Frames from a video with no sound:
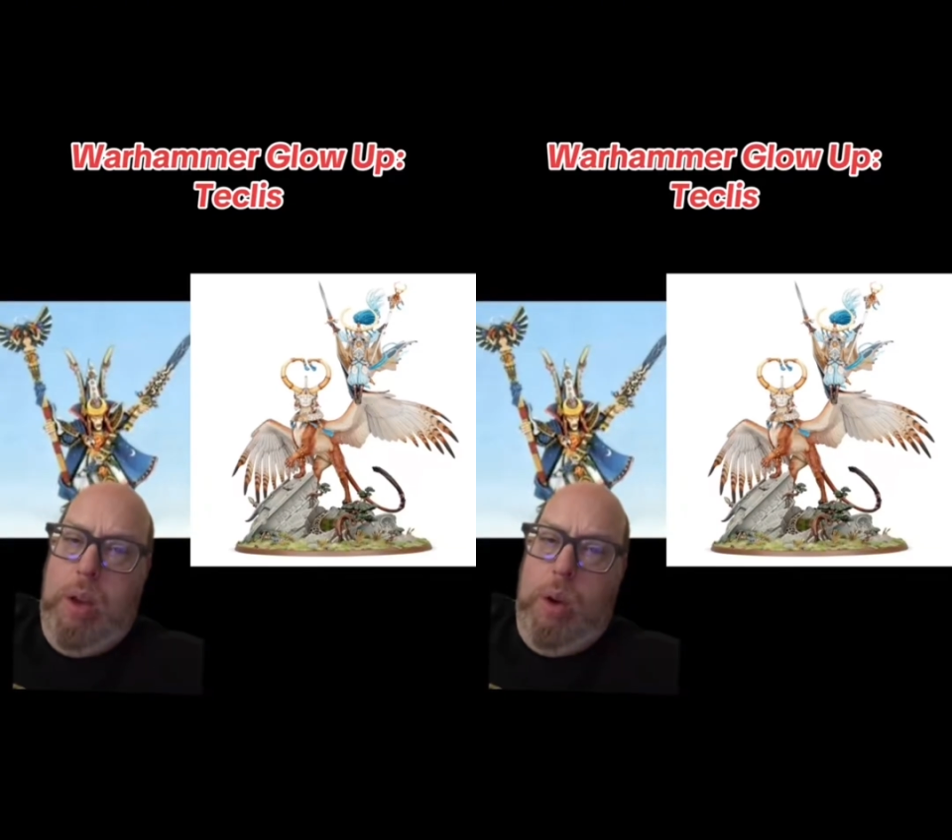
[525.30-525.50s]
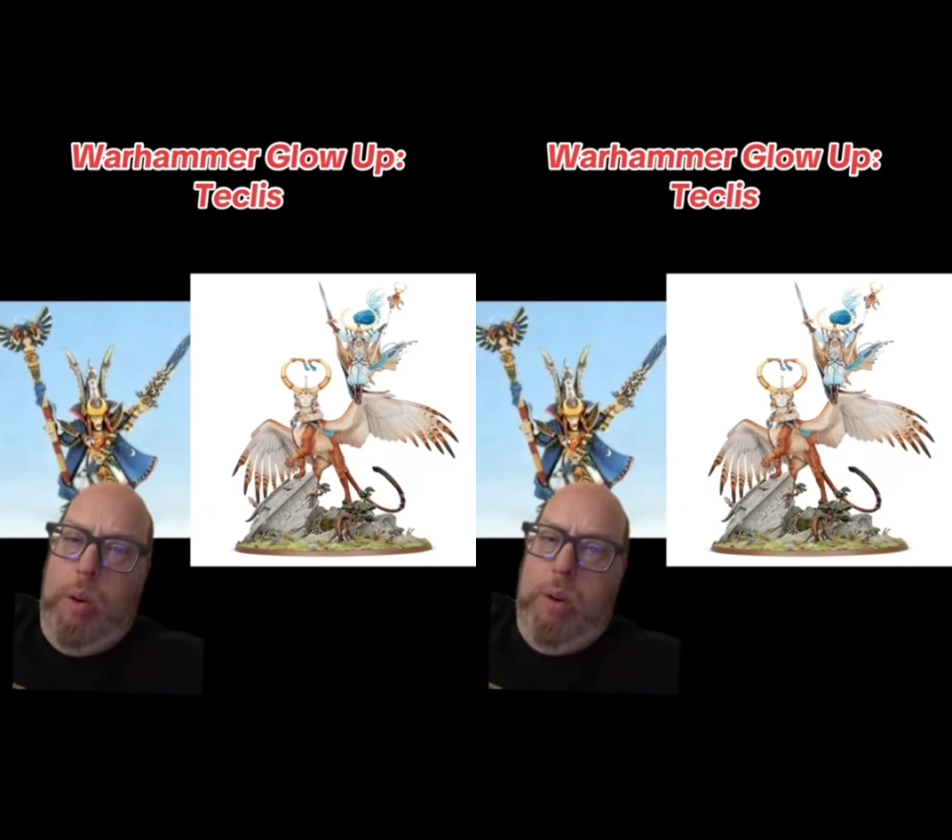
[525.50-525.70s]

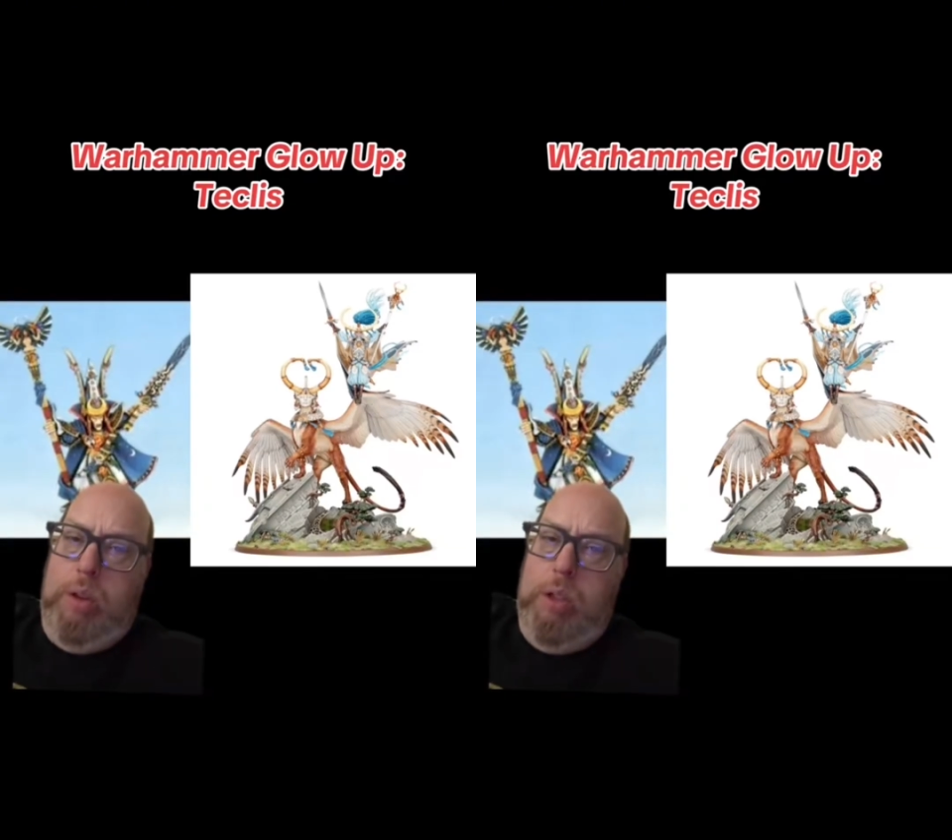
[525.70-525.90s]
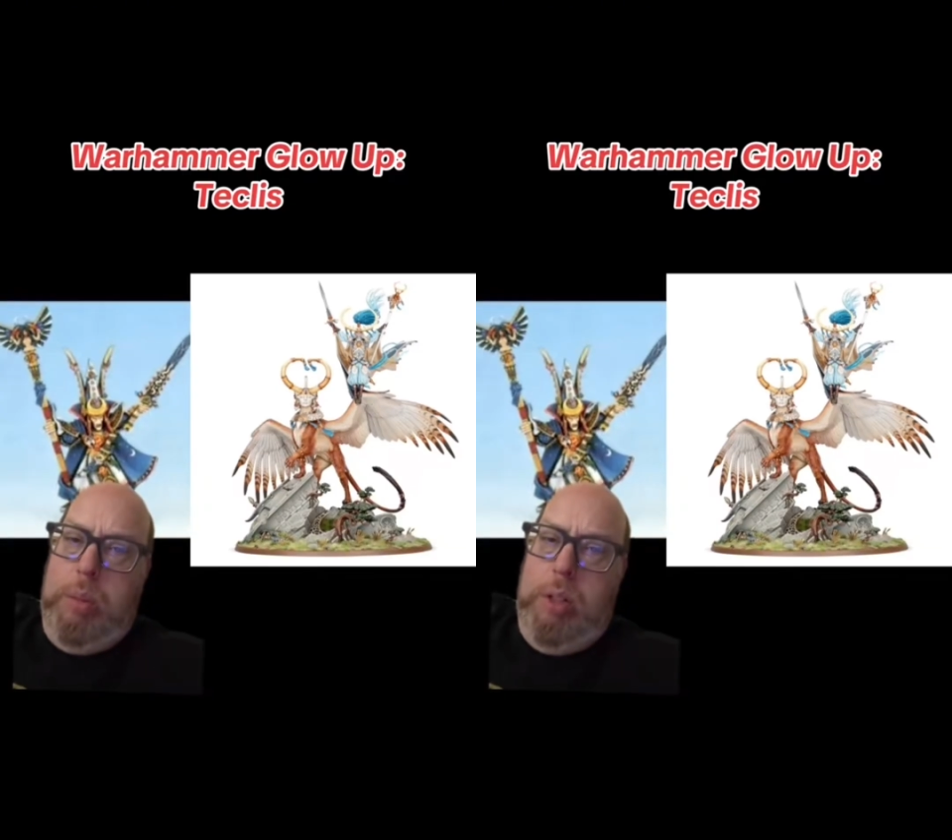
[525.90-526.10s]
Although
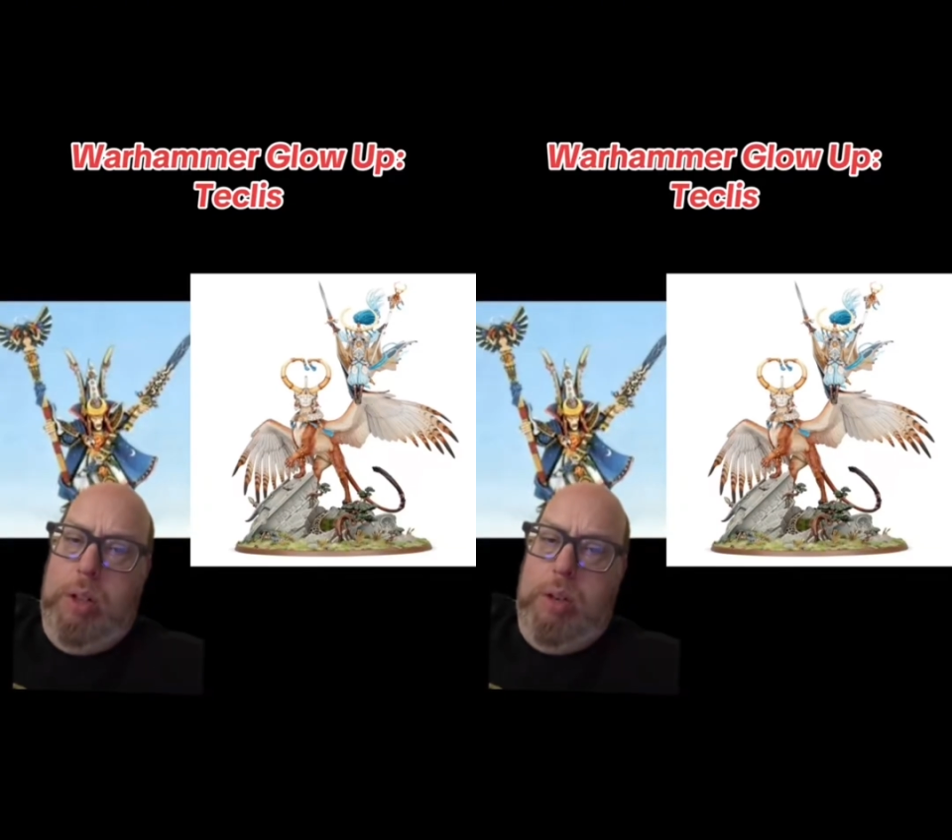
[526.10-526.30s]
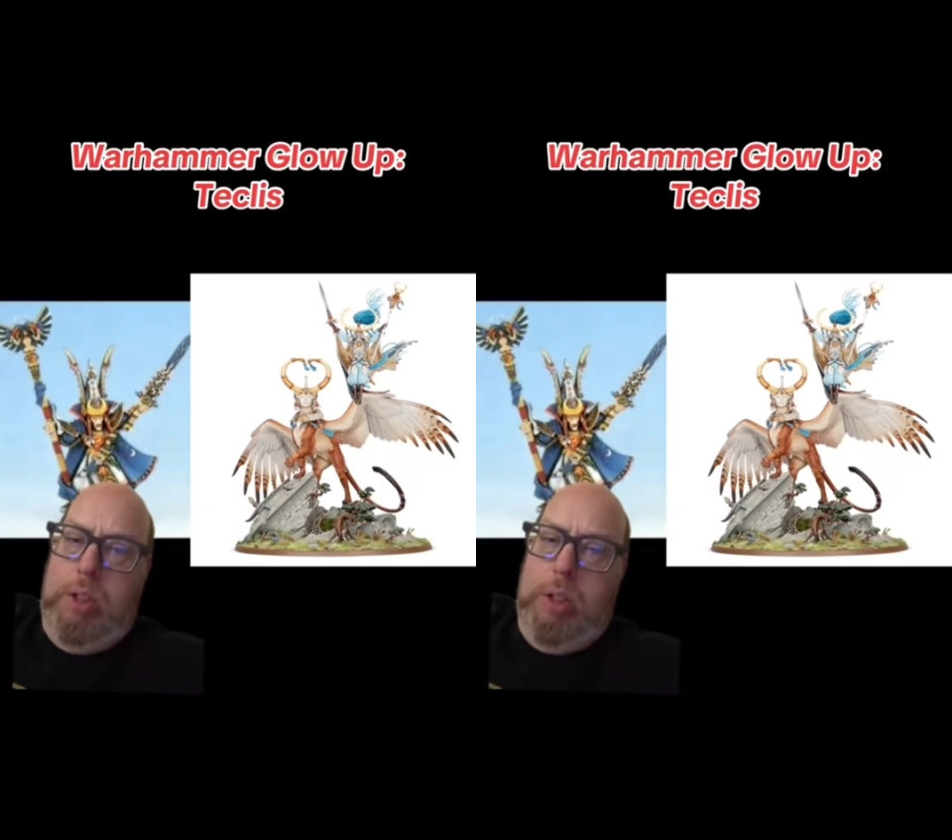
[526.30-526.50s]
someone is
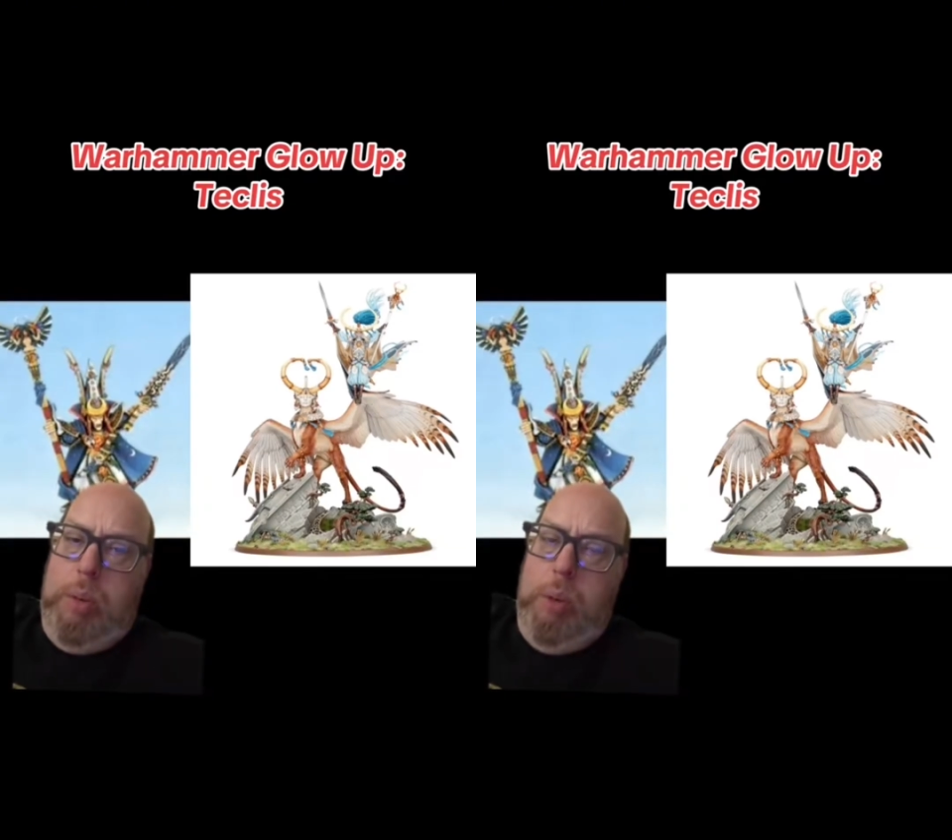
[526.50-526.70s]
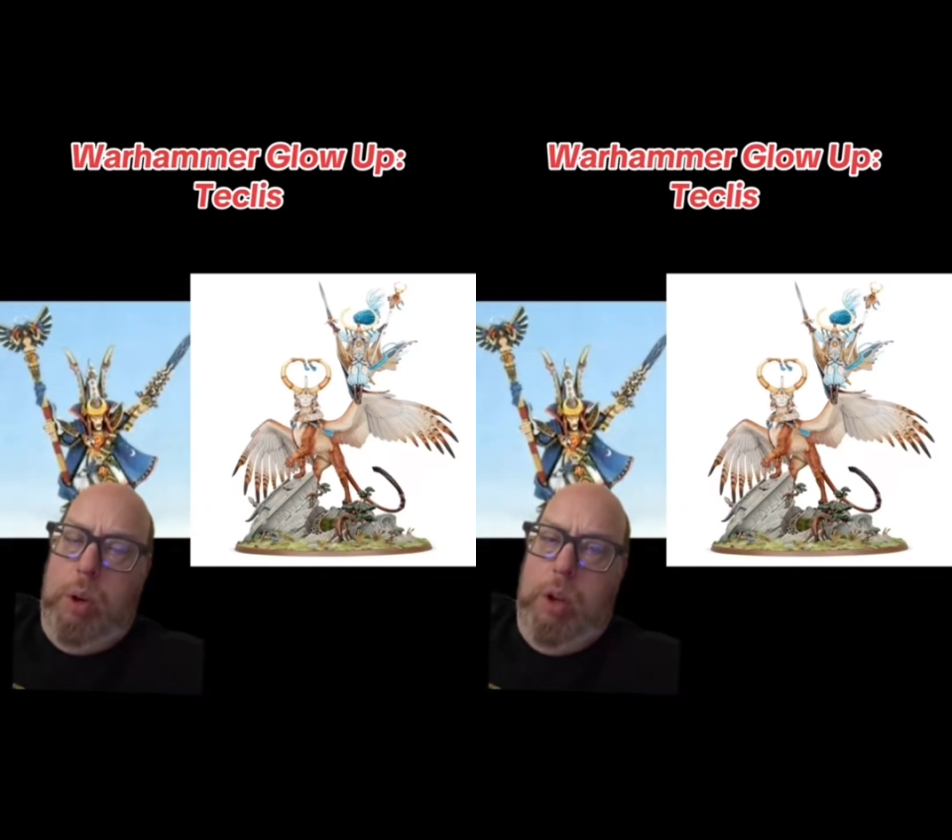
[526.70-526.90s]
going to have to tell
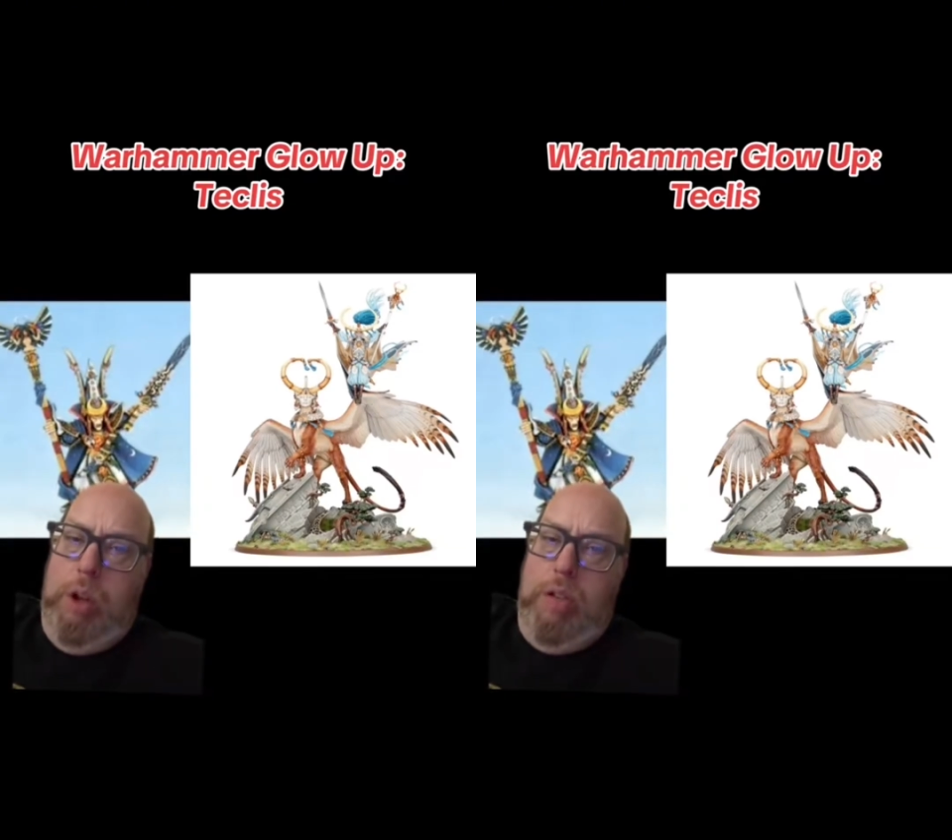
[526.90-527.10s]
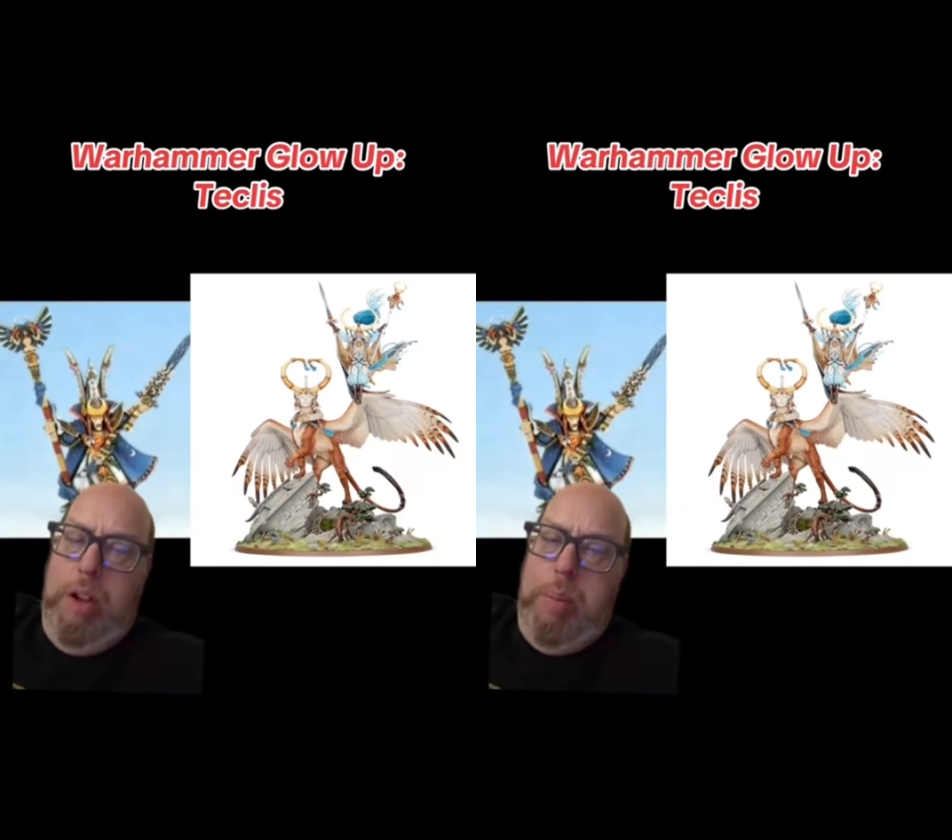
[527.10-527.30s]
me what on
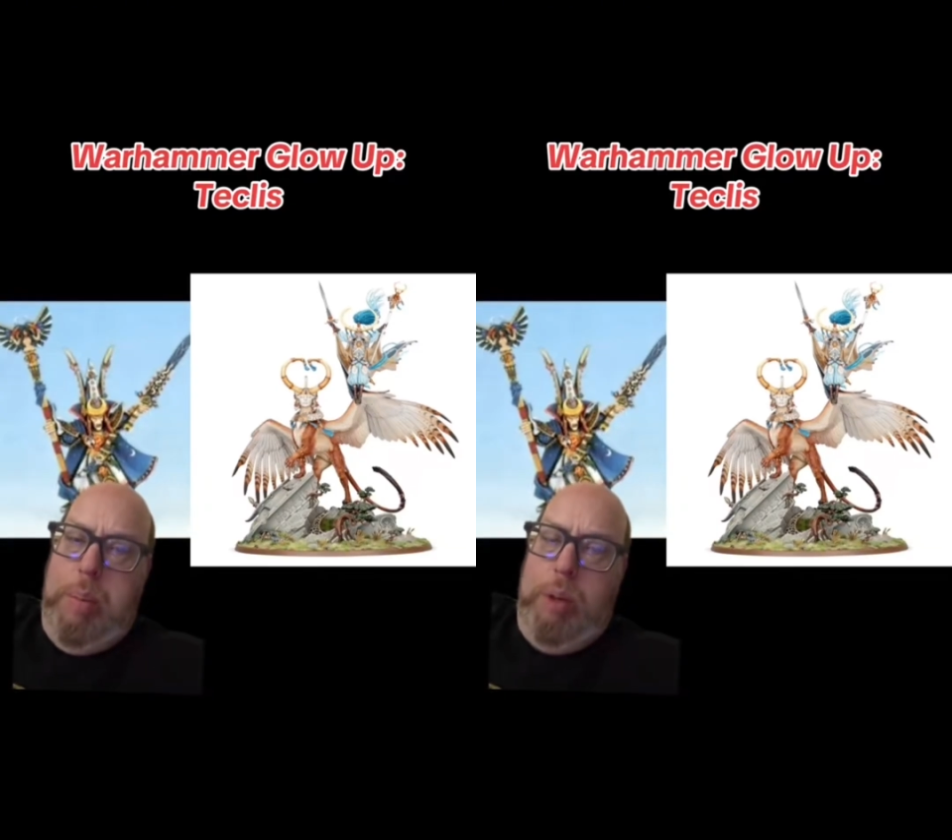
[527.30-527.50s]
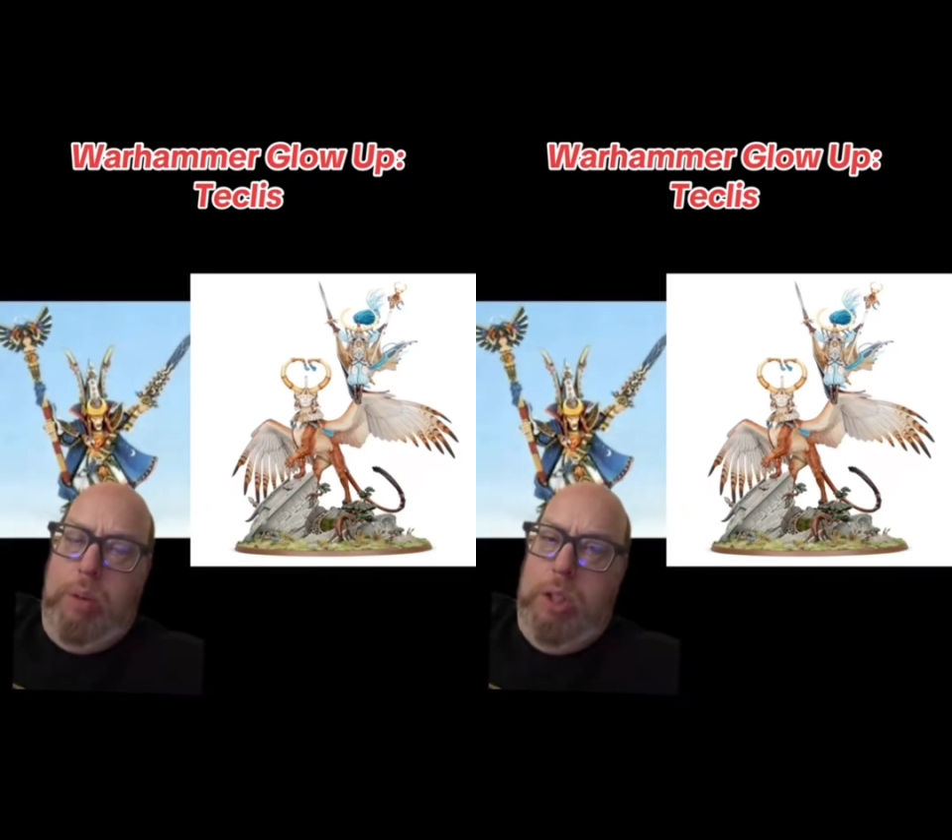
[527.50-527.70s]
earth that
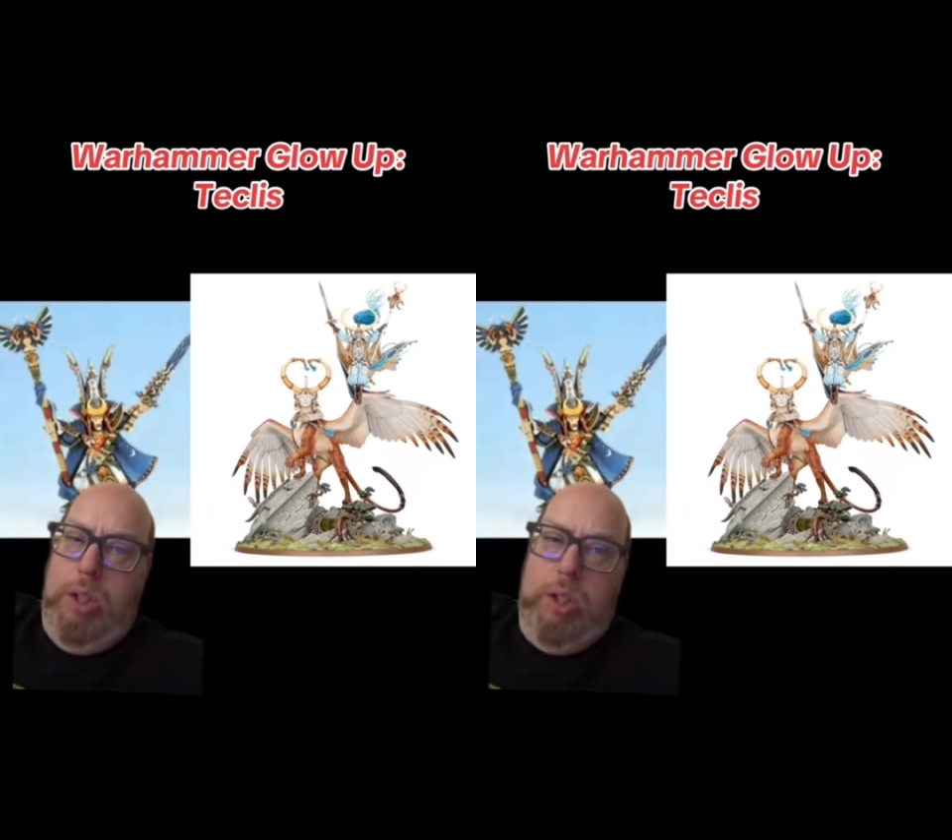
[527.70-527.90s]
mount is,